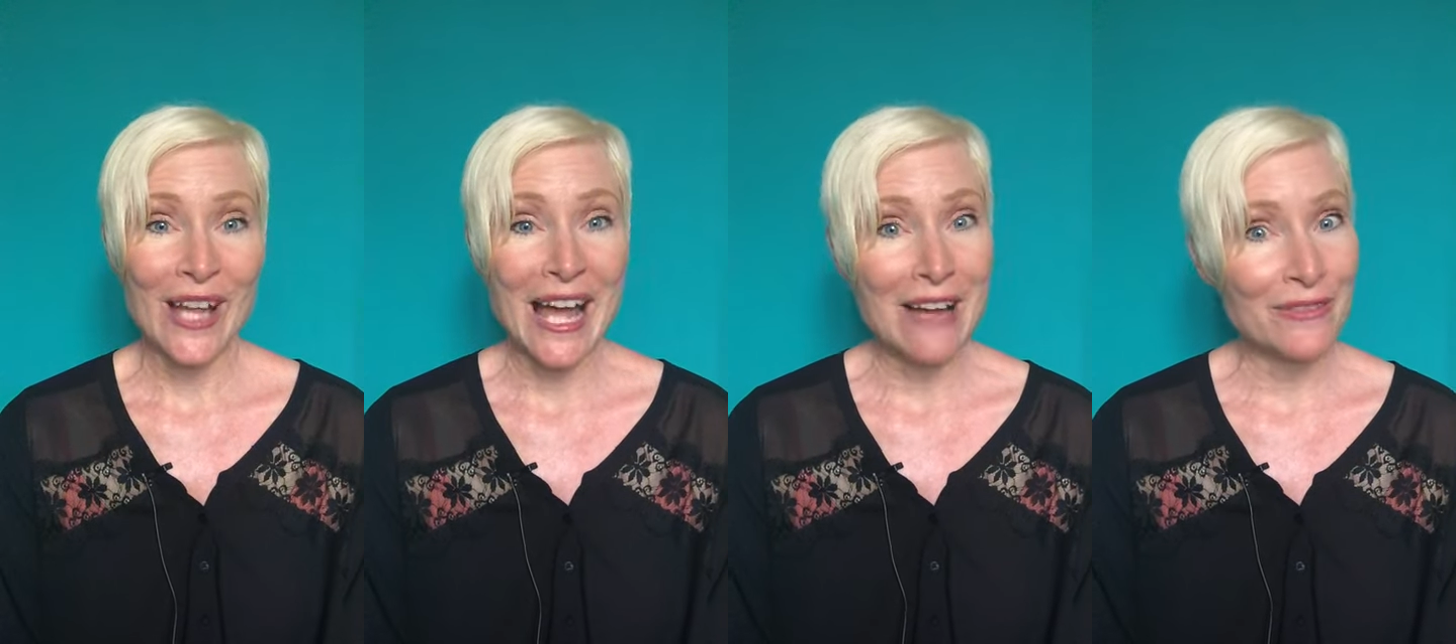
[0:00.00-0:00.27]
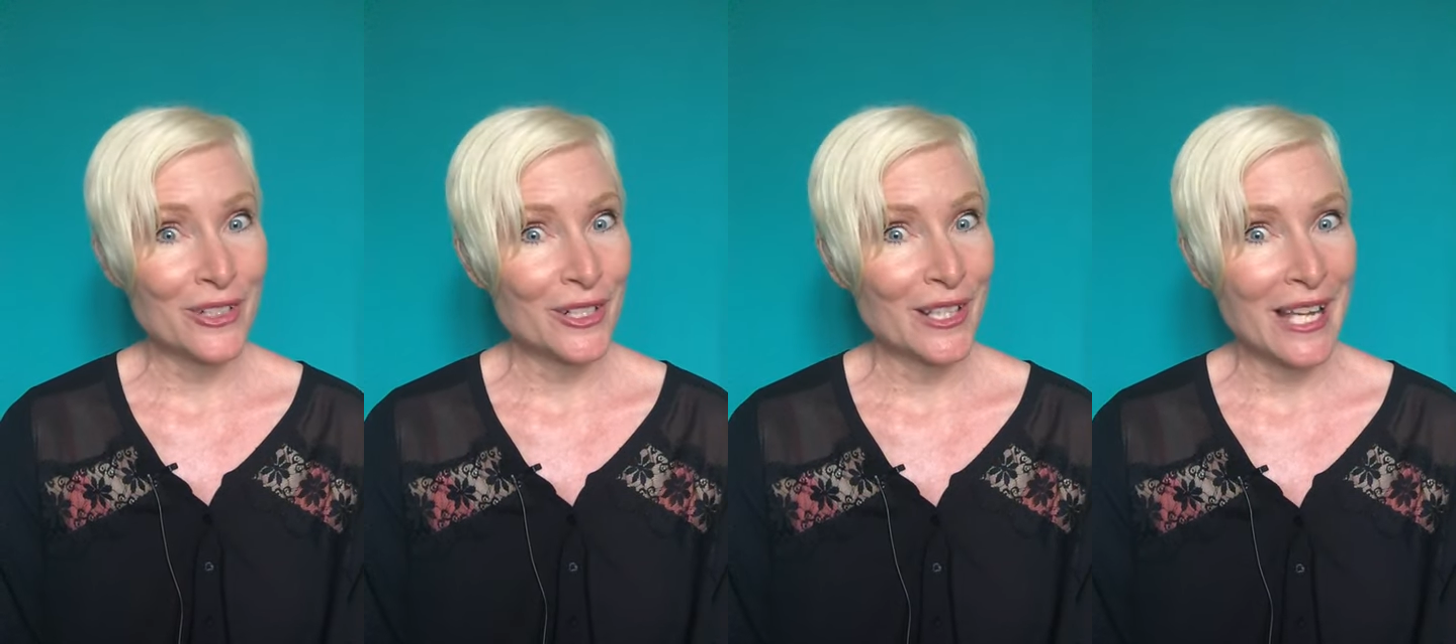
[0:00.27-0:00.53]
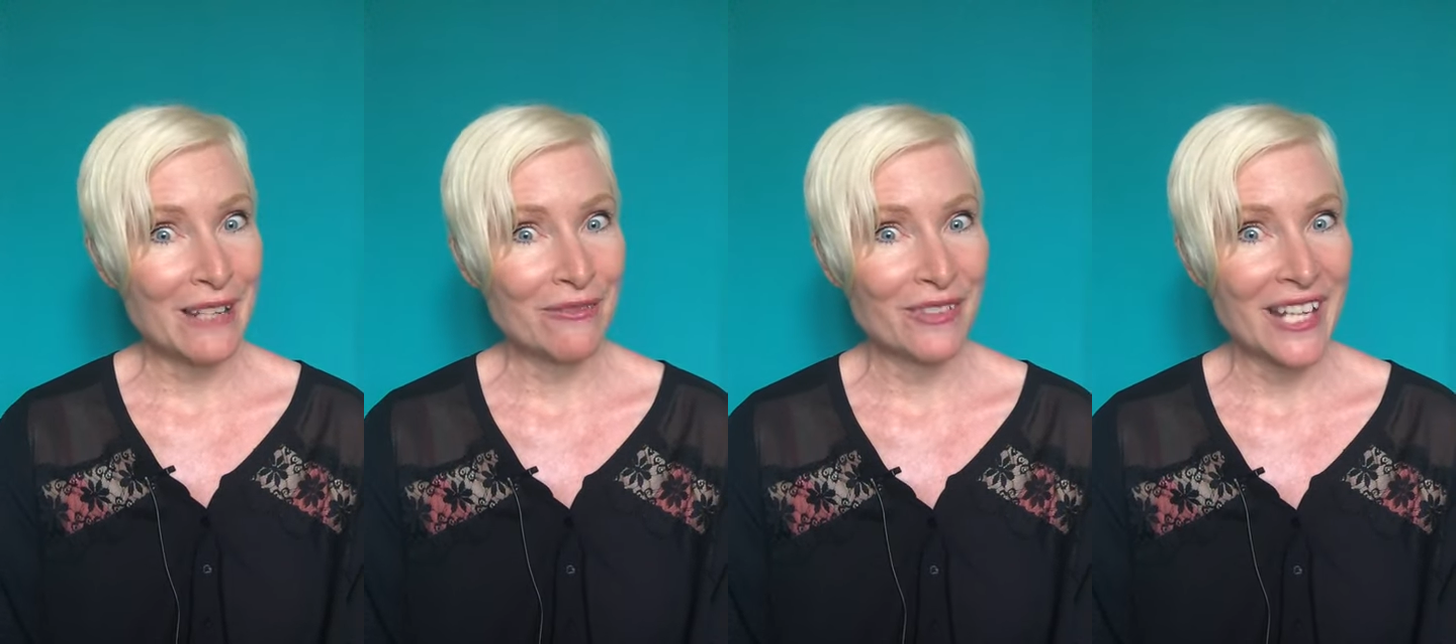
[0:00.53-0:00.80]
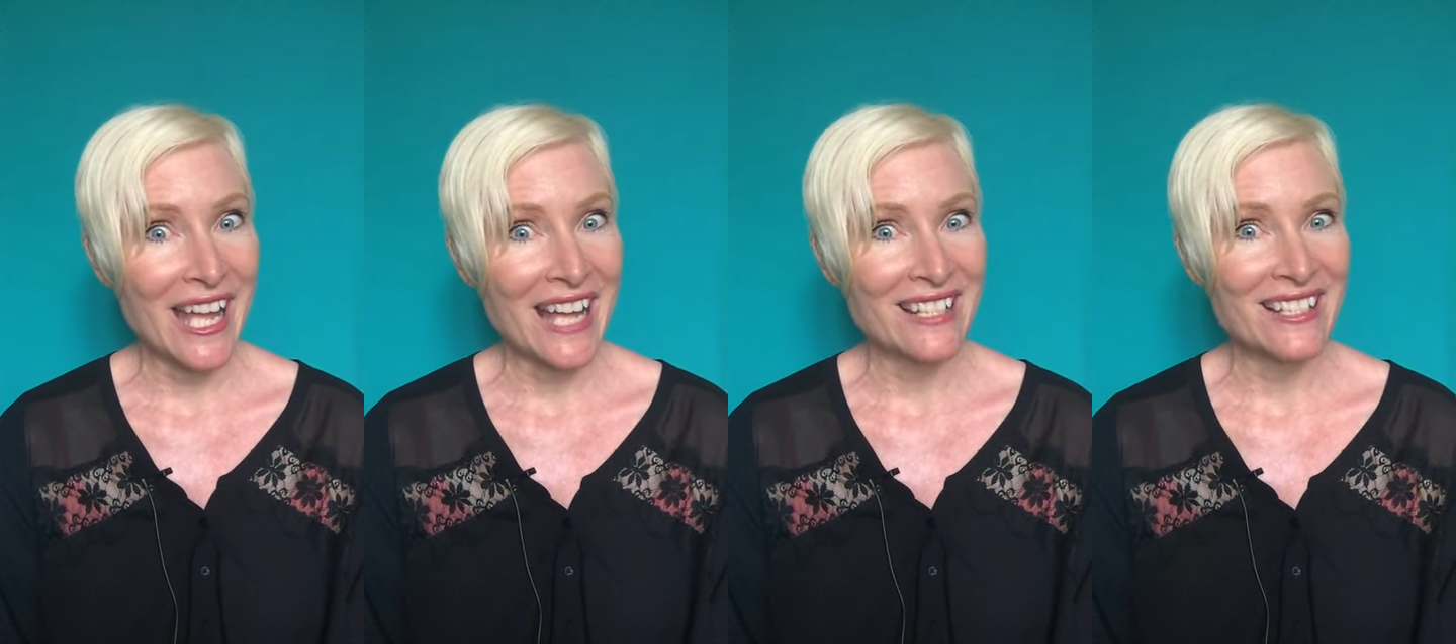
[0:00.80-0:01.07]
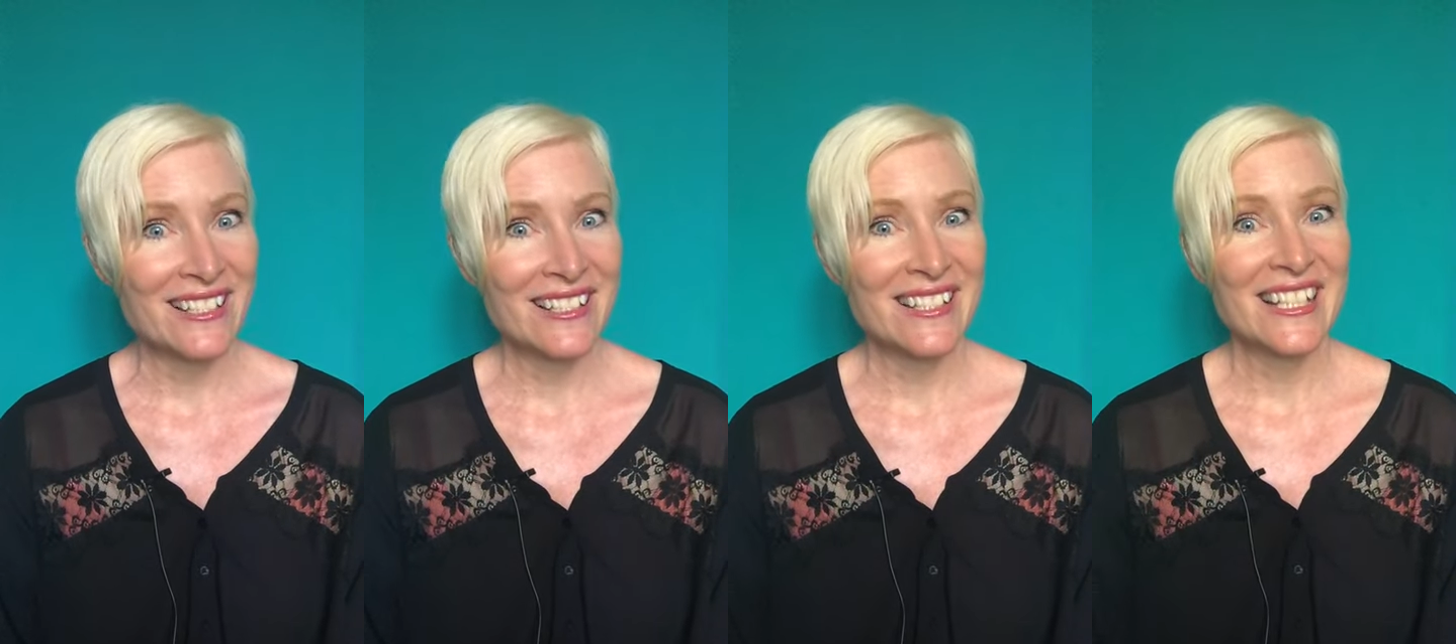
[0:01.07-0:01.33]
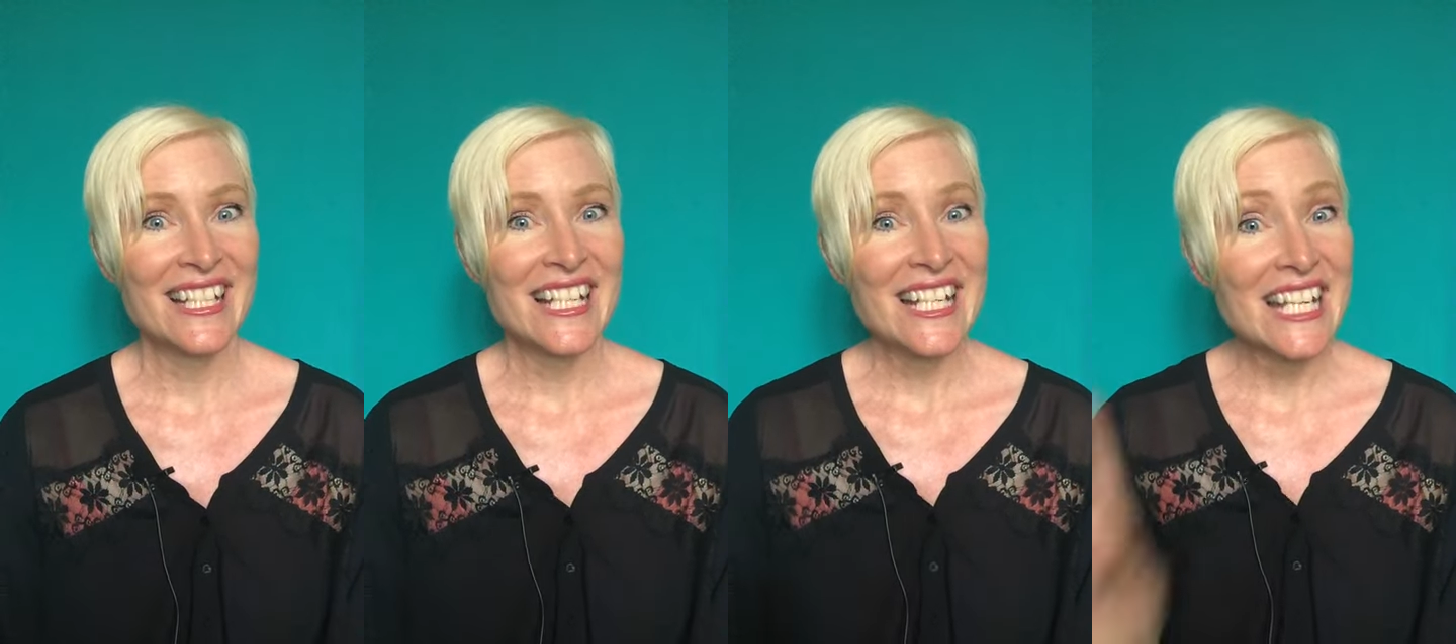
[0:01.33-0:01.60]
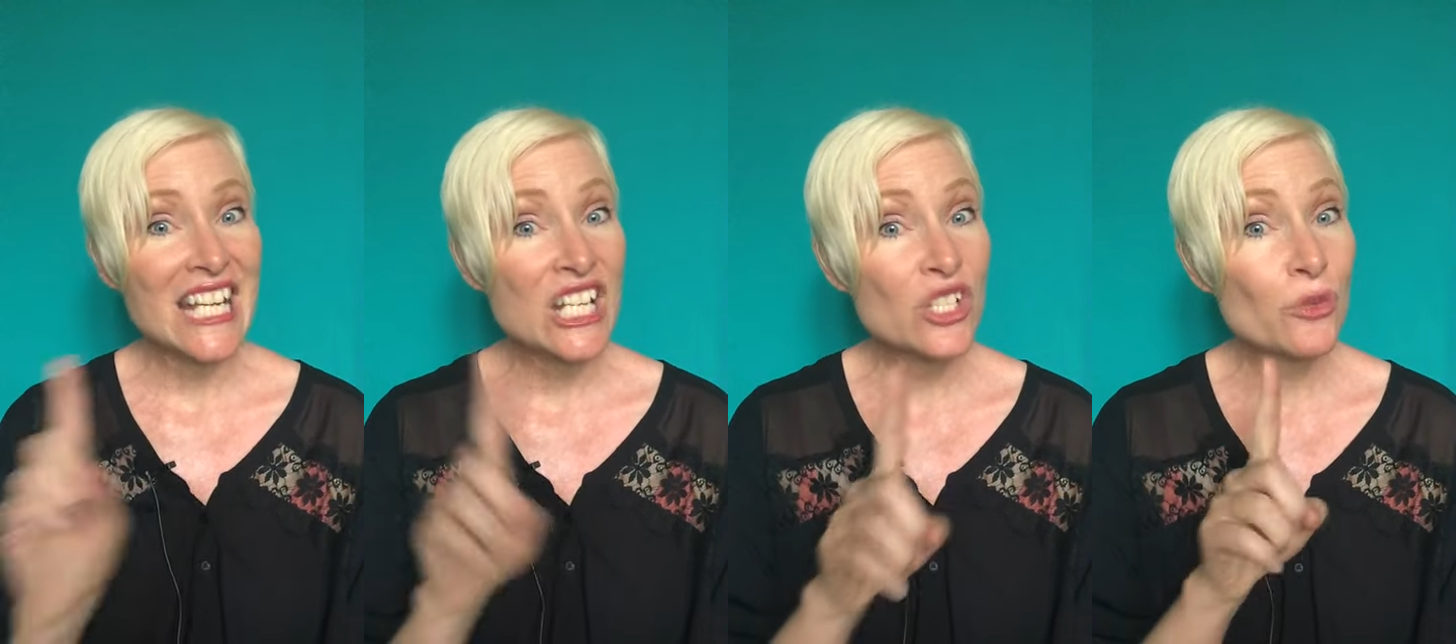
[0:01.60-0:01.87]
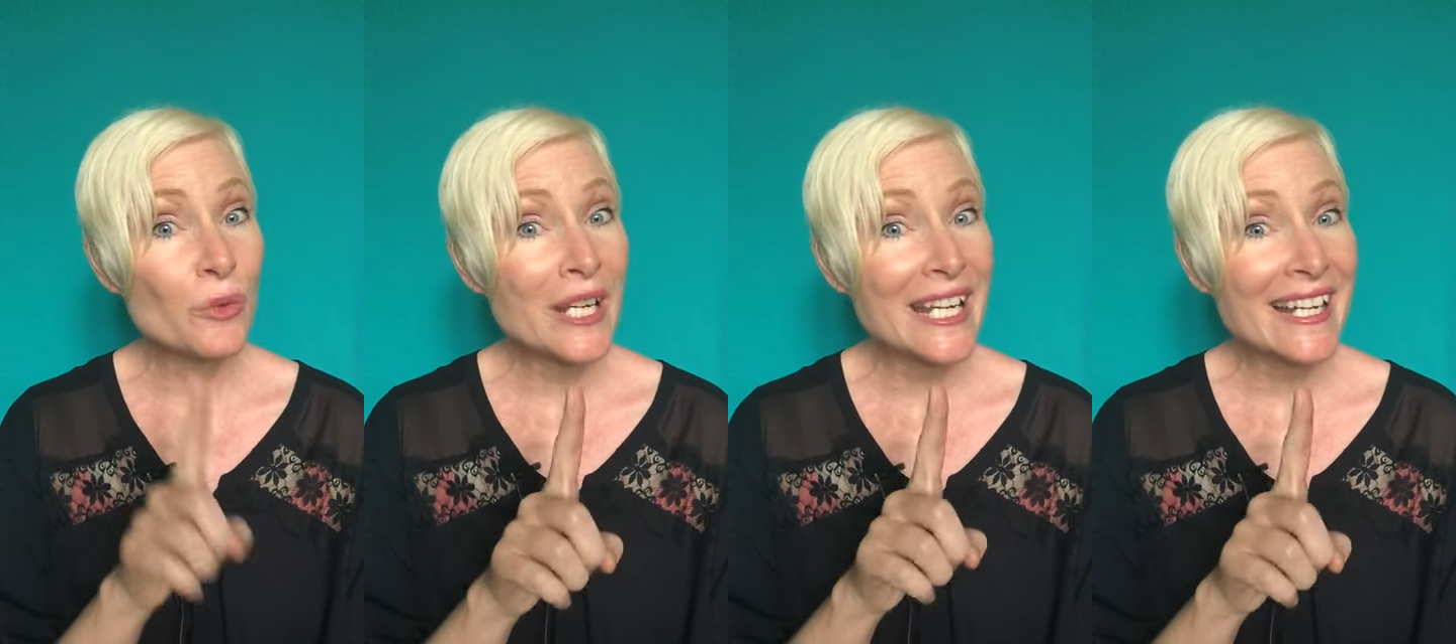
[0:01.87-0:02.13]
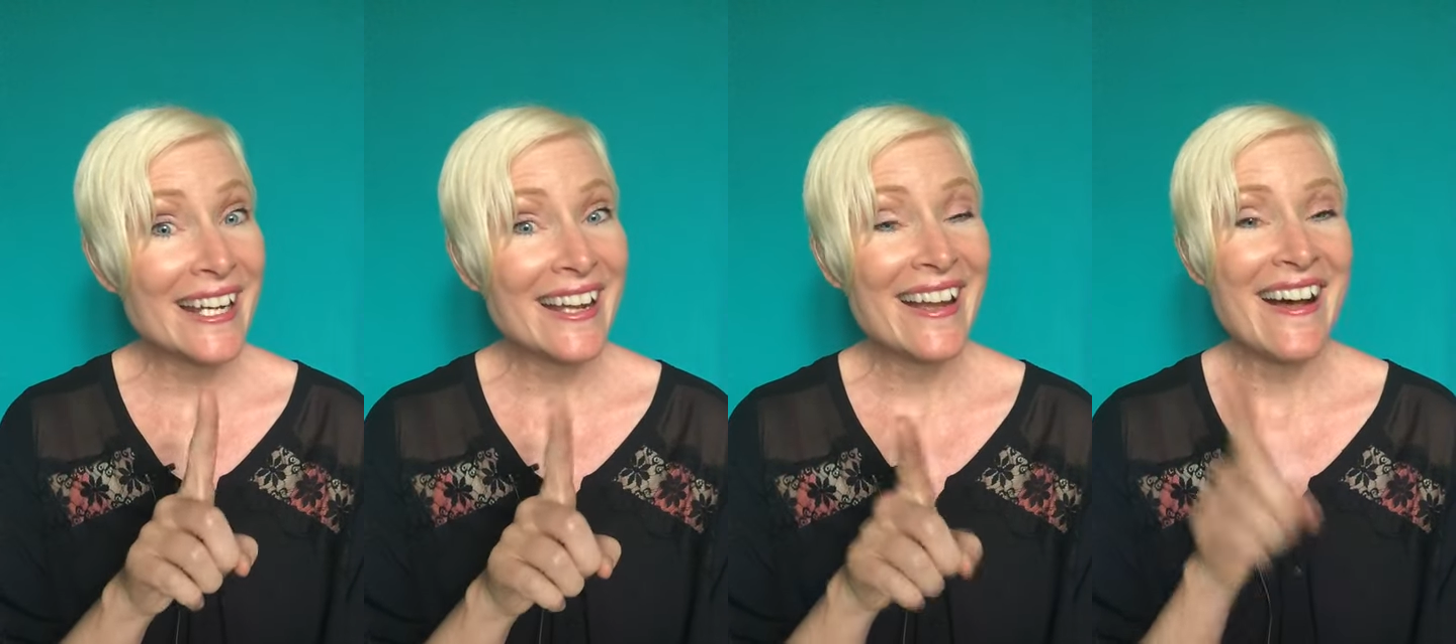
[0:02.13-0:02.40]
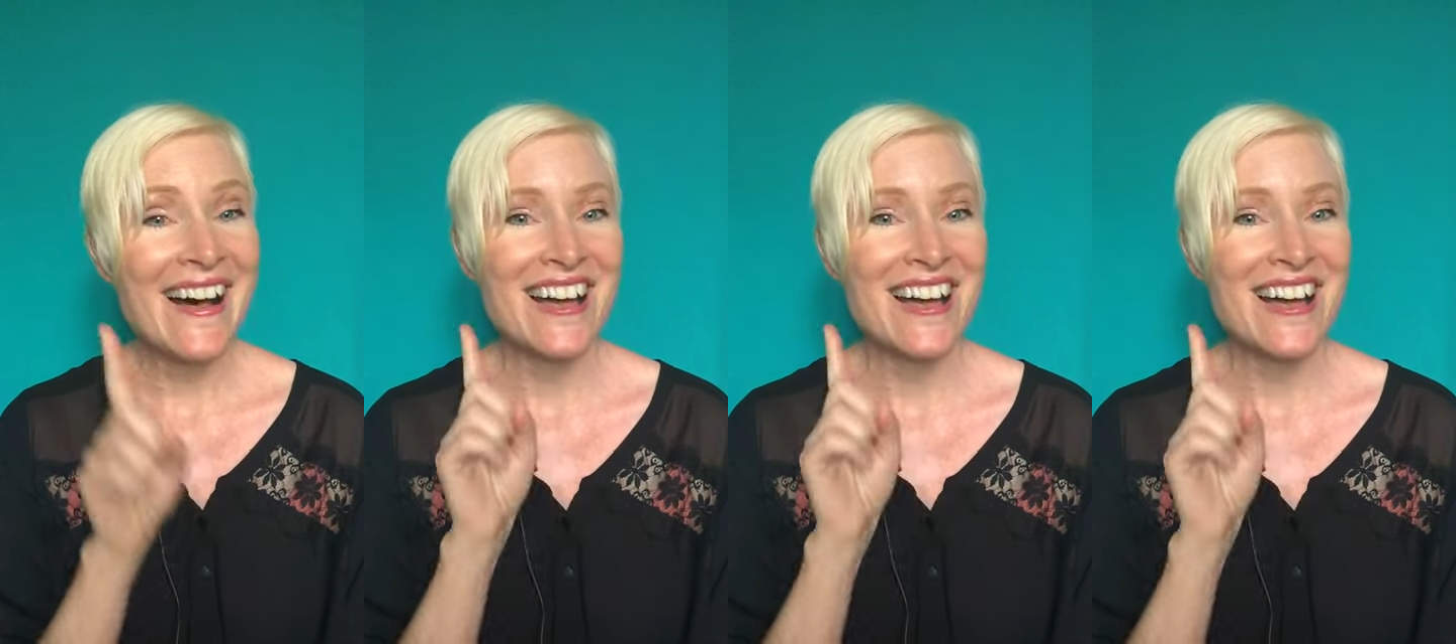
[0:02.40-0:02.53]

afterlife guests each week,